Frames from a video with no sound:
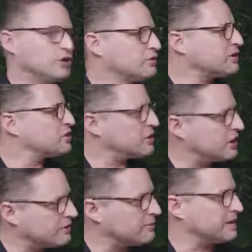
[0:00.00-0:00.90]
You can
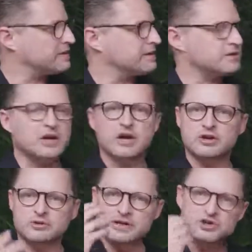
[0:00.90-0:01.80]
share a message,
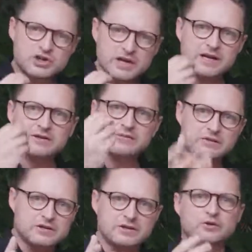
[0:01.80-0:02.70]
you can share the
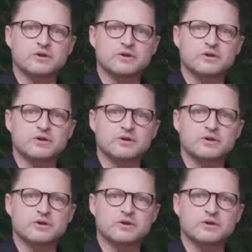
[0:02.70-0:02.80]
vision,